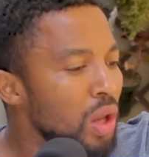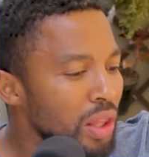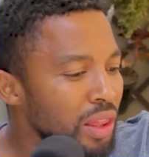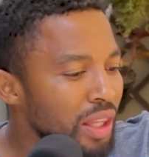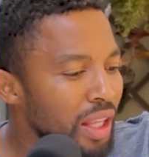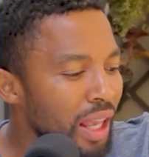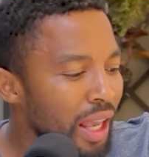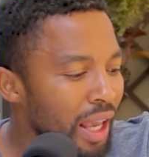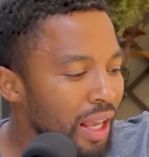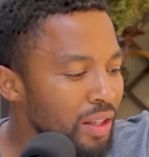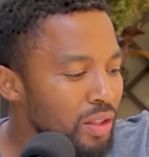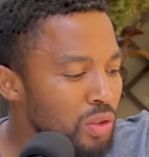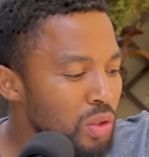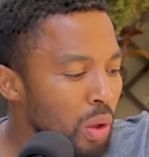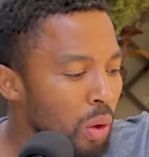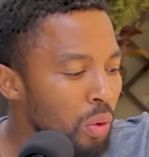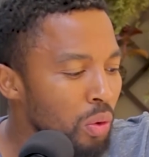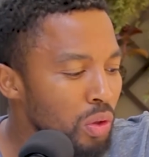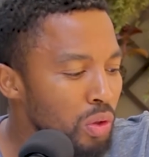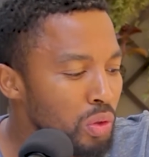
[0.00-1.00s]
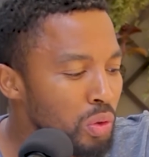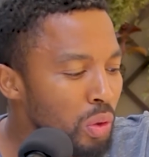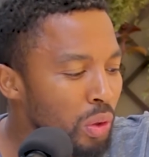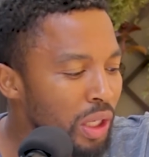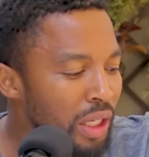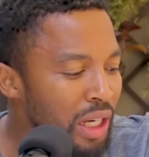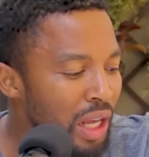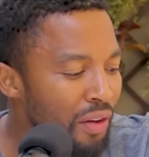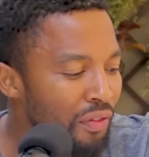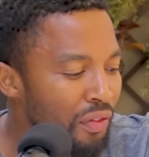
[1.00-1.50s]
So you can have
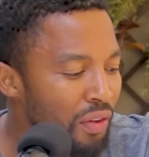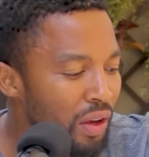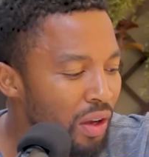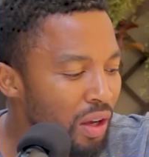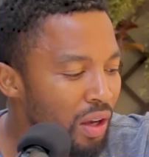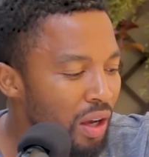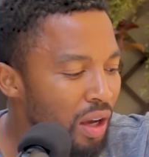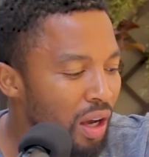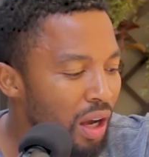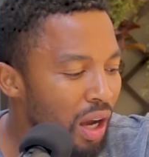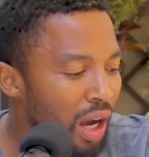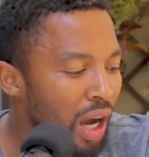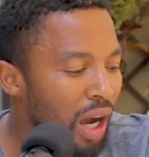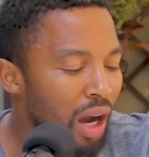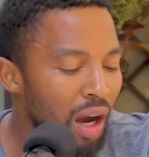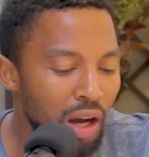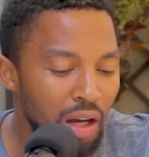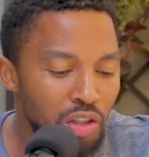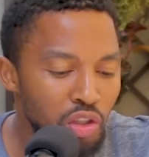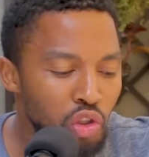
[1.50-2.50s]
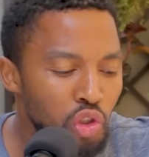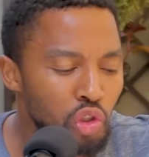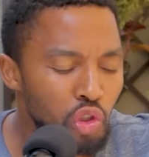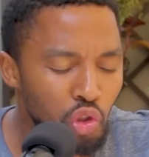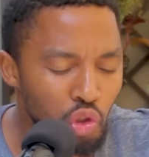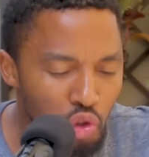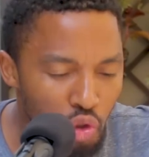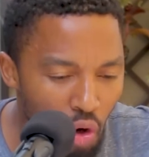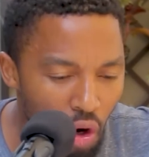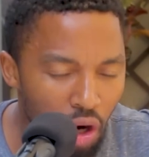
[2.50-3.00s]
a strong,
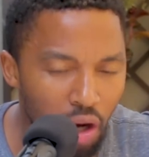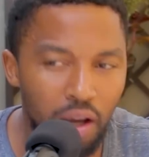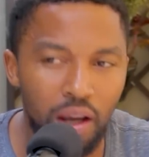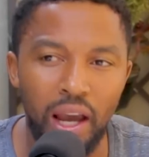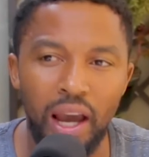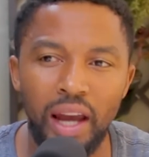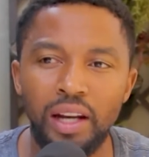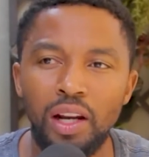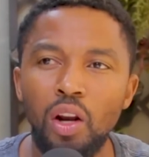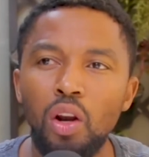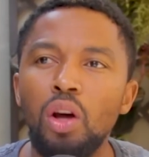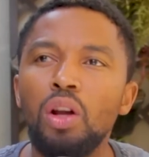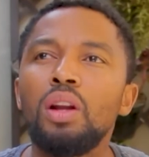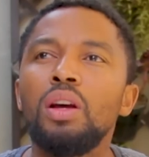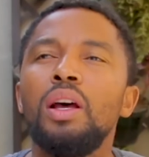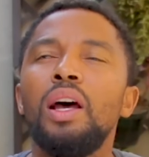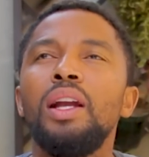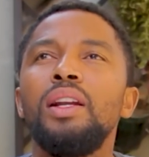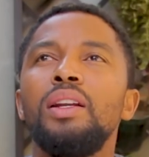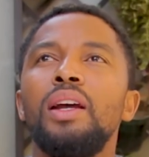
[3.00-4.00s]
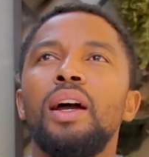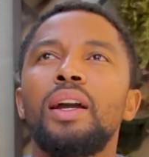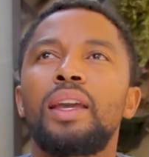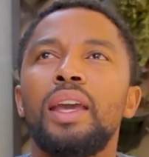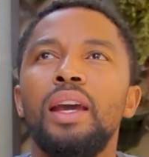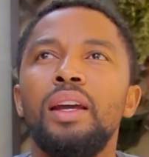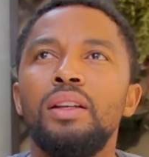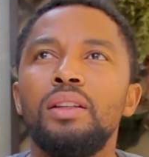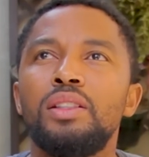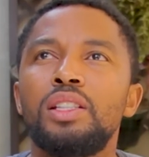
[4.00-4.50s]
and again,
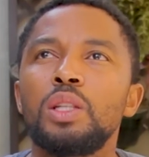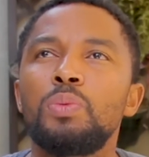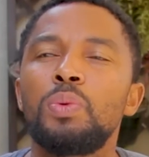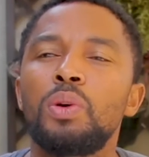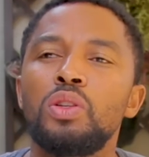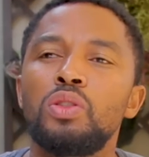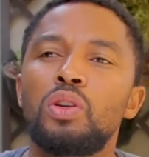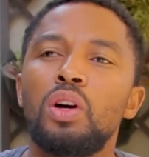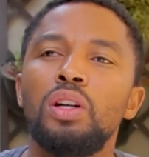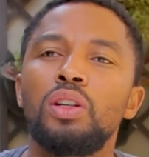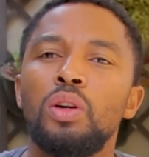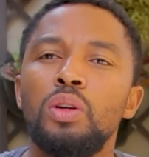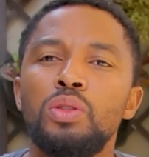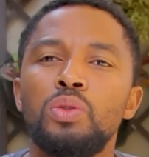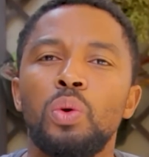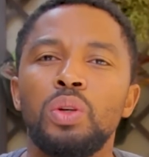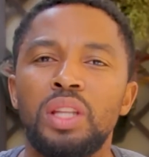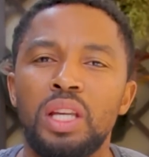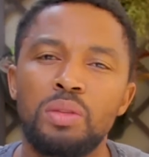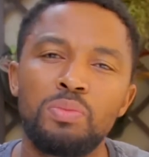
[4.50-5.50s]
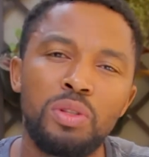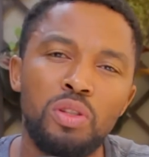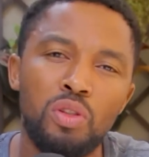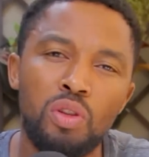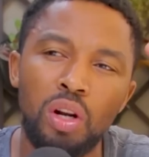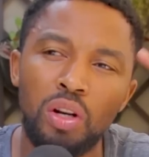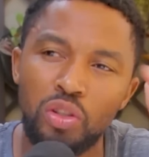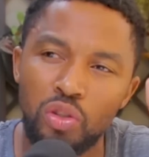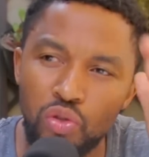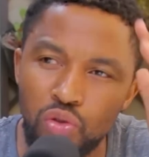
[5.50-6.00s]
just because you can't go into what doesn't mean you're not a
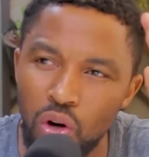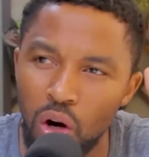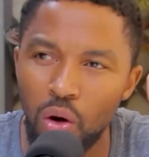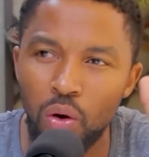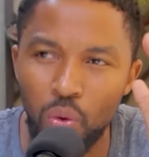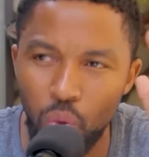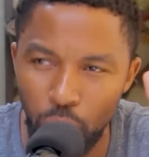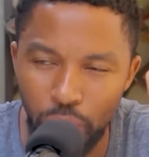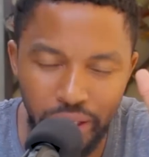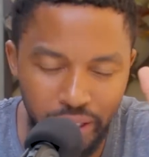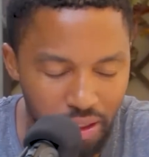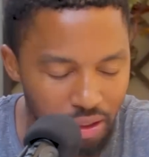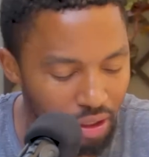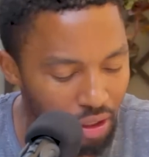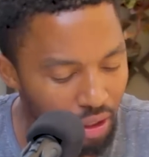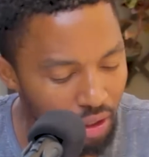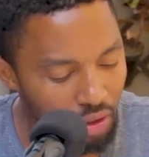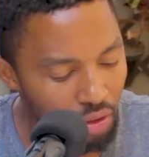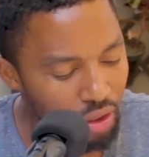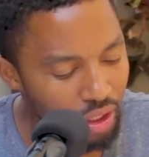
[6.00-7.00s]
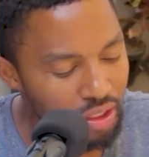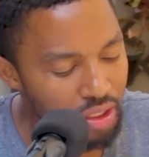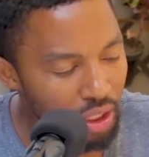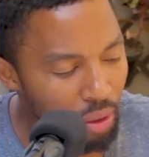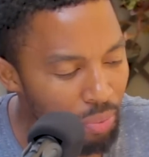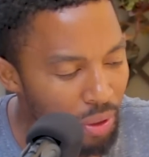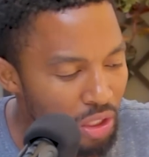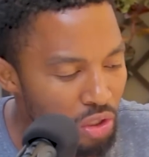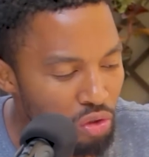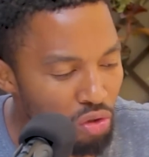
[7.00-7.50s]
strong queen. You can still be a
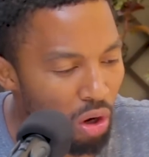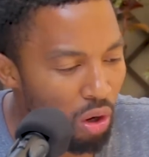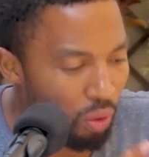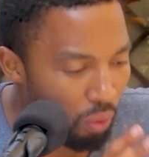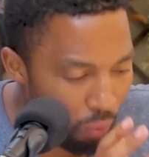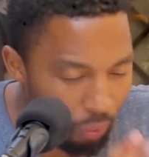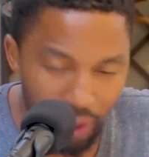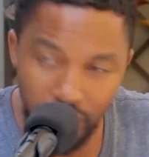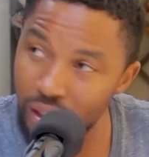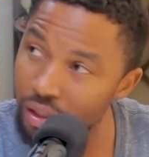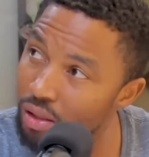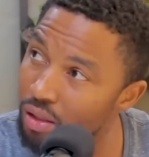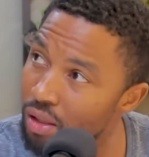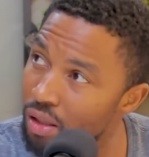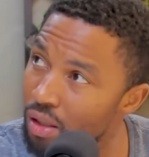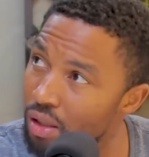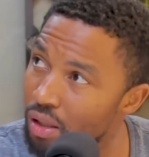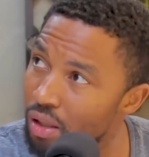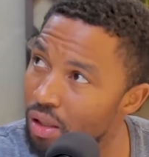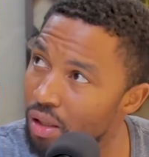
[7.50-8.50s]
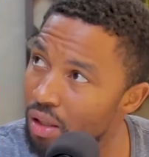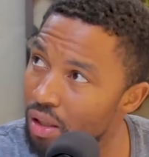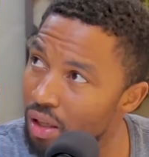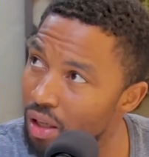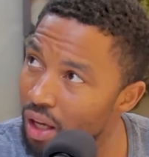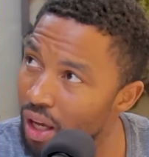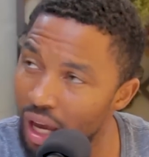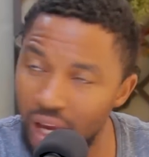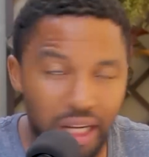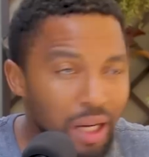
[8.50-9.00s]
strong queen, an
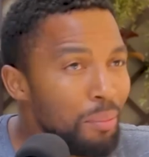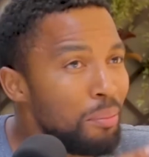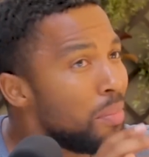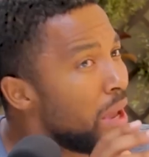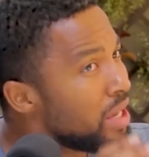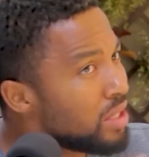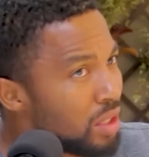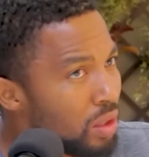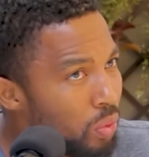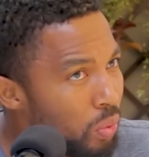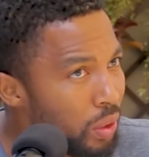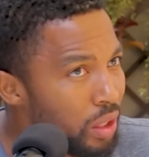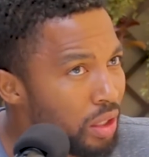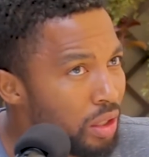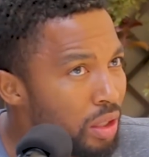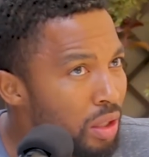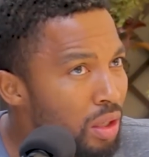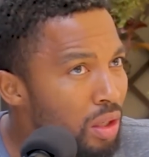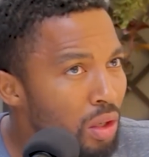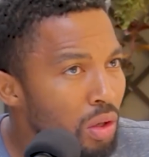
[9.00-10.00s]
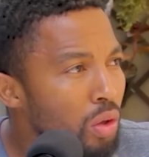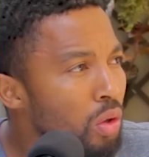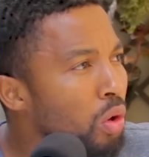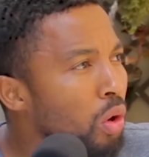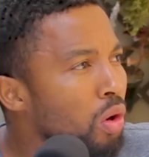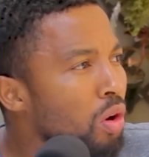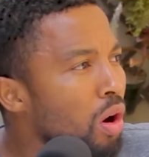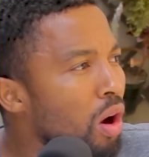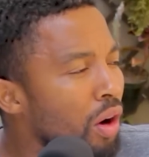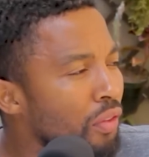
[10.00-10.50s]
amazing queen. Look
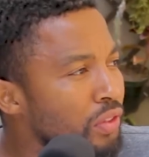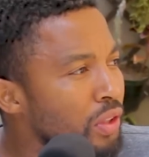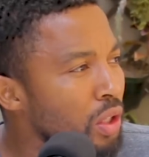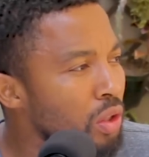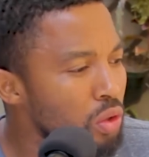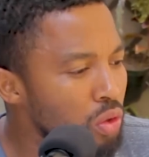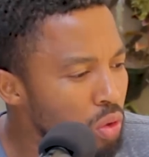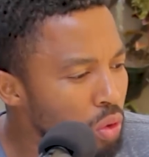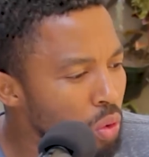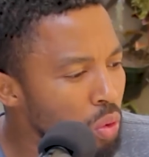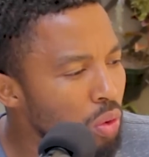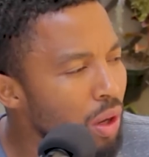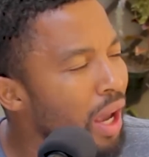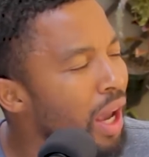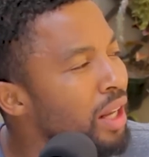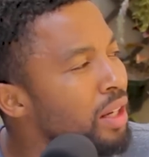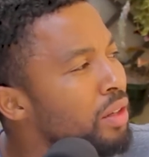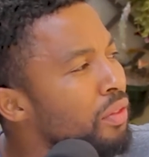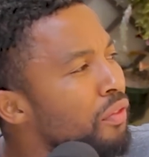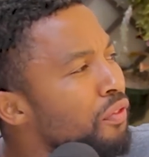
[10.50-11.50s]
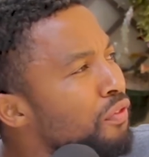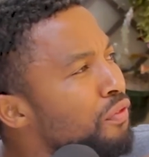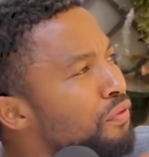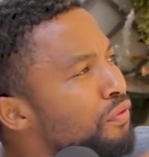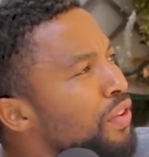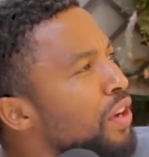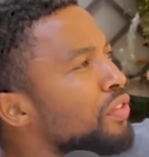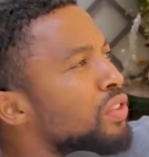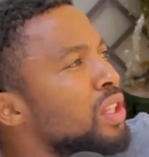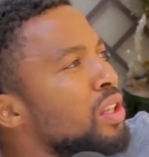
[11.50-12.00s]
after you and 50
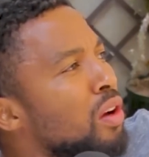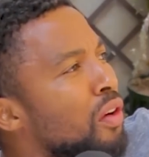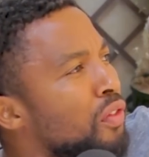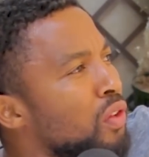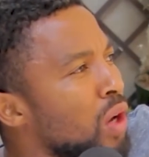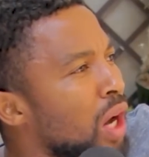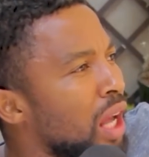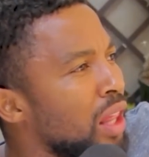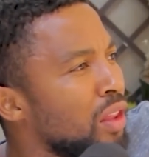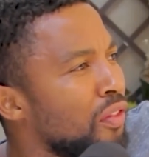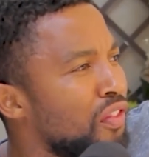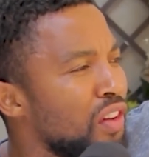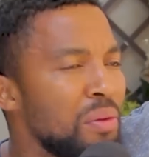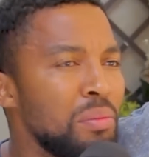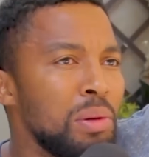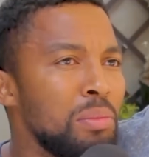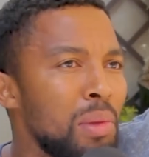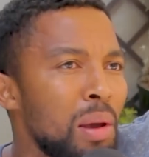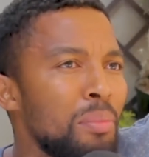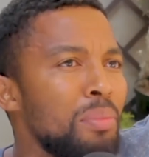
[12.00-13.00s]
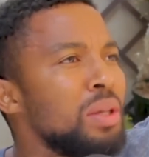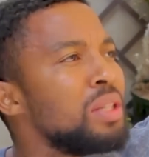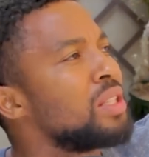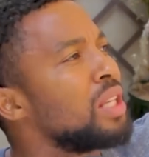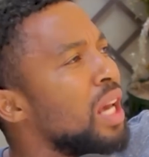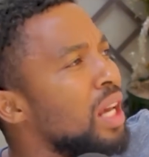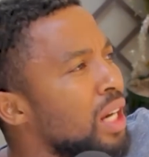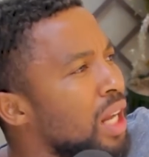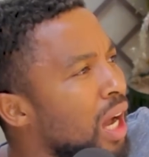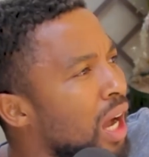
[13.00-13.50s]
of your other family members and
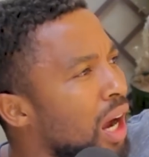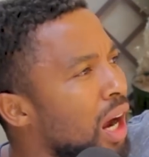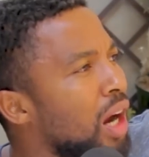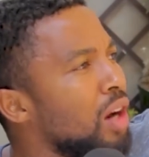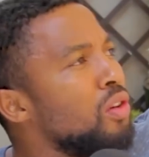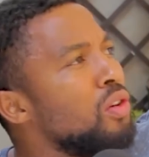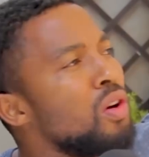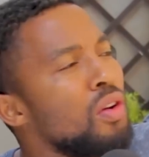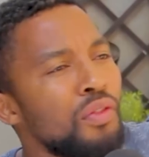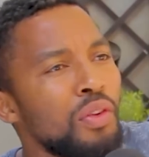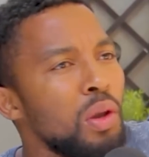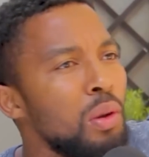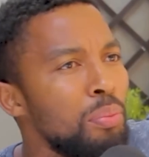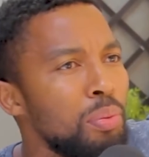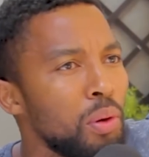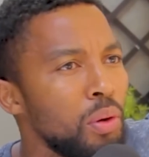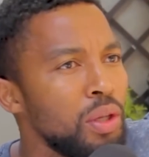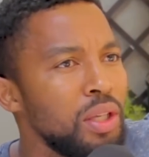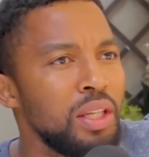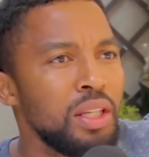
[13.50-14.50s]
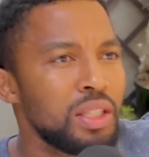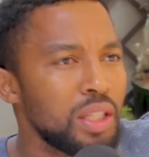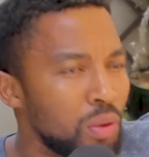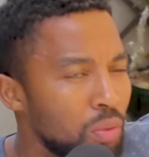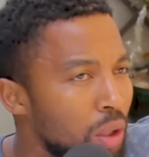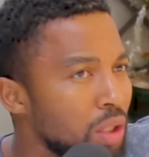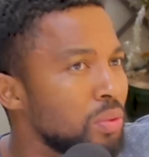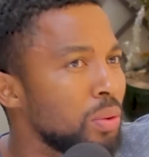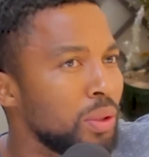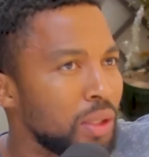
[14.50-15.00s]
100 of your employees and what
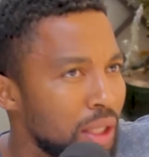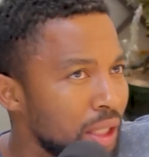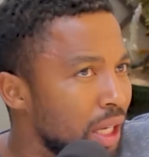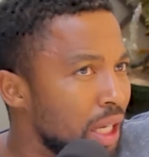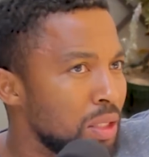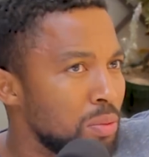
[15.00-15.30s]
the case may be.